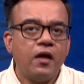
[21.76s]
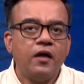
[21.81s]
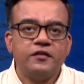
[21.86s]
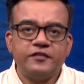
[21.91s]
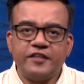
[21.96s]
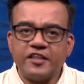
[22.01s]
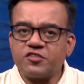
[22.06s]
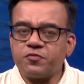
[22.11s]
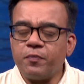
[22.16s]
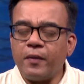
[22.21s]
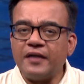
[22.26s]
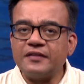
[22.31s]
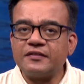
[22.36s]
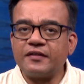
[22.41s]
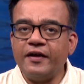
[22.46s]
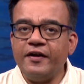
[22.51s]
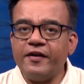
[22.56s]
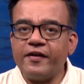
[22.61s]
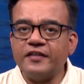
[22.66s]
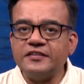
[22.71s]
This month,
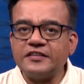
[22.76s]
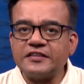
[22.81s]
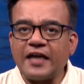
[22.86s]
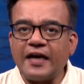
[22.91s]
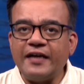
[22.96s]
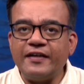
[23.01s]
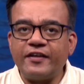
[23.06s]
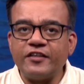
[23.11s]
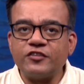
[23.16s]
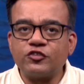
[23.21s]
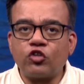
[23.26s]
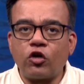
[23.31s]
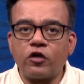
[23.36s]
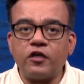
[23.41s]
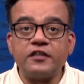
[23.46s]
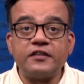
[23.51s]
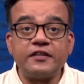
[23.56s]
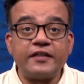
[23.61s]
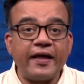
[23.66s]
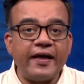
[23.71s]
Indian scientists got
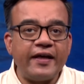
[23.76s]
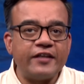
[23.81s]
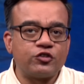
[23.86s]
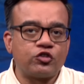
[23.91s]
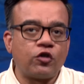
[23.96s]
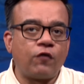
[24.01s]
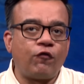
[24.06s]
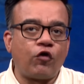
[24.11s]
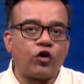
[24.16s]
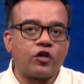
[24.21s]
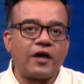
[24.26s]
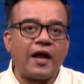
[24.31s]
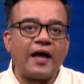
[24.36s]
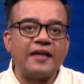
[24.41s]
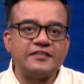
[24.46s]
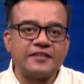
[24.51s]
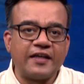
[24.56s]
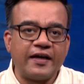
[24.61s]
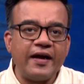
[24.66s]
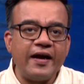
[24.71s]
a taste of what
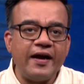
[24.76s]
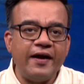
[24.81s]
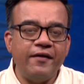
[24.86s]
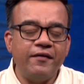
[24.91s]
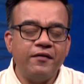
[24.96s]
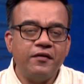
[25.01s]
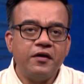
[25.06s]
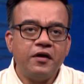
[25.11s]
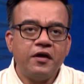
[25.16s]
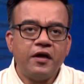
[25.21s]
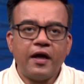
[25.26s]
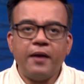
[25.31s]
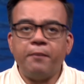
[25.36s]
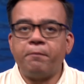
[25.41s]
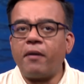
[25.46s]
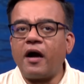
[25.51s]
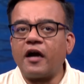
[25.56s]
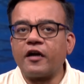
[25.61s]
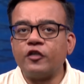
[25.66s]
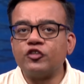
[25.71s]
lies ahead in
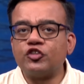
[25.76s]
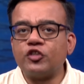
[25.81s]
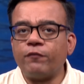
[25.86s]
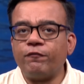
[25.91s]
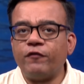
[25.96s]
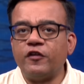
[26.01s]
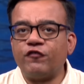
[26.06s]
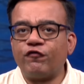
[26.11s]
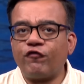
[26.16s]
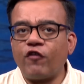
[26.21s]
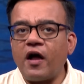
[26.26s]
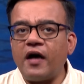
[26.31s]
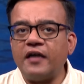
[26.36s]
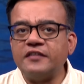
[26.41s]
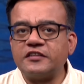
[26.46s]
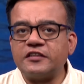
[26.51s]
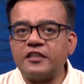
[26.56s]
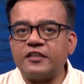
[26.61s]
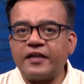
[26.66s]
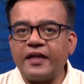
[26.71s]
partnership with
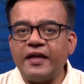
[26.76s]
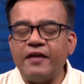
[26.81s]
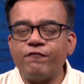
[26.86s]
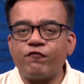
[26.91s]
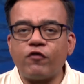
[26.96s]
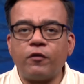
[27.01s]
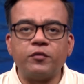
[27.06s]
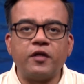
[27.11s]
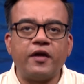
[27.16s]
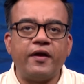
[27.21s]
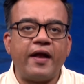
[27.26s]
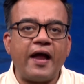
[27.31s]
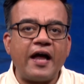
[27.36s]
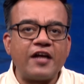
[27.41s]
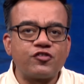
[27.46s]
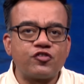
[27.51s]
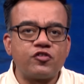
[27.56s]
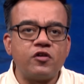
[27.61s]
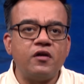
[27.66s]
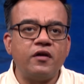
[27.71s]
France, a team from the
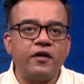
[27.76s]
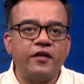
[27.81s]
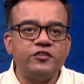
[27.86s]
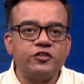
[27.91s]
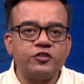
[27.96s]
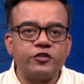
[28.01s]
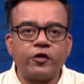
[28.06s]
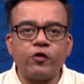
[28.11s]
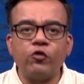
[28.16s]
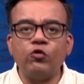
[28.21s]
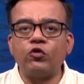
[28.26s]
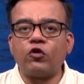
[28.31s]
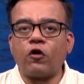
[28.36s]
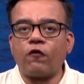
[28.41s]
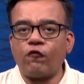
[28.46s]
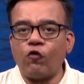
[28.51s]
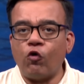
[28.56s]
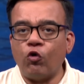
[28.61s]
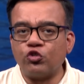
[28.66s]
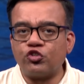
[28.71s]
National Institute
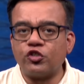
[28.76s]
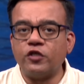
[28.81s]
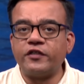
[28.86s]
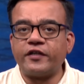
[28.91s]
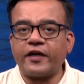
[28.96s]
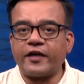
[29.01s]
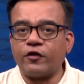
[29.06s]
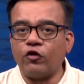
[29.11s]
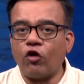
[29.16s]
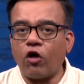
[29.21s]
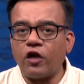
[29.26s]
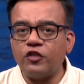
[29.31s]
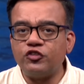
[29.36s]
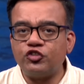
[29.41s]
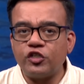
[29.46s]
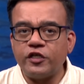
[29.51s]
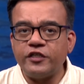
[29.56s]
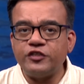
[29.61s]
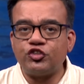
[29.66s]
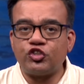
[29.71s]
of Ocean
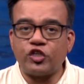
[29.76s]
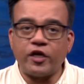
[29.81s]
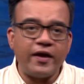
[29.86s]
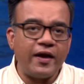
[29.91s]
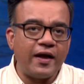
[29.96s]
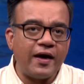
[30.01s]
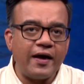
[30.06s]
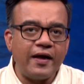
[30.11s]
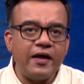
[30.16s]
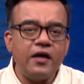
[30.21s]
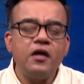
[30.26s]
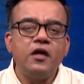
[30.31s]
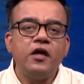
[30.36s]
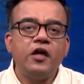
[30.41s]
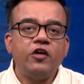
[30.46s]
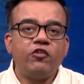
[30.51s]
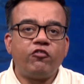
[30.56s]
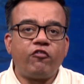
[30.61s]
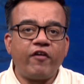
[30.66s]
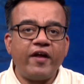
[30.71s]
Technology, Chennai,
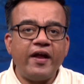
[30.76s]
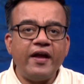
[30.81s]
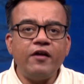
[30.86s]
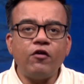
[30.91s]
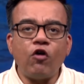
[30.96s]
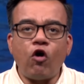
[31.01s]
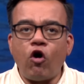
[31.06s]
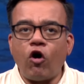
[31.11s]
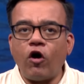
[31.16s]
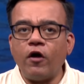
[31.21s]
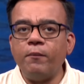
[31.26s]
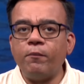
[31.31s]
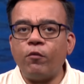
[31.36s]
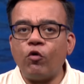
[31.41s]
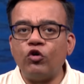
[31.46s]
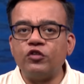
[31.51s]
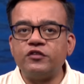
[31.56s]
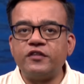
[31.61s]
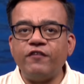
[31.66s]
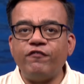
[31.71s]
trained on
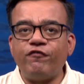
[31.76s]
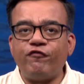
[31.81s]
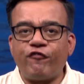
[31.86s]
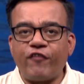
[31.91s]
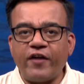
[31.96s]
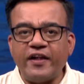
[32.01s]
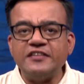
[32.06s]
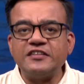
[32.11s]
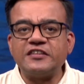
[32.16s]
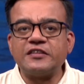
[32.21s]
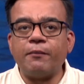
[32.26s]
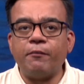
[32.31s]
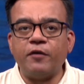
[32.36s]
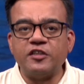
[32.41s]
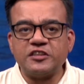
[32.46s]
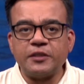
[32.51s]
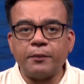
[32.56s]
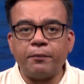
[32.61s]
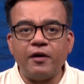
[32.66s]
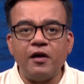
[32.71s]
board the French
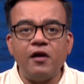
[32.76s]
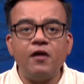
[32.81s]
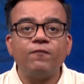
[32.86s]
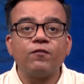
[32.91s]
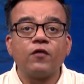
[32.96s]
submersible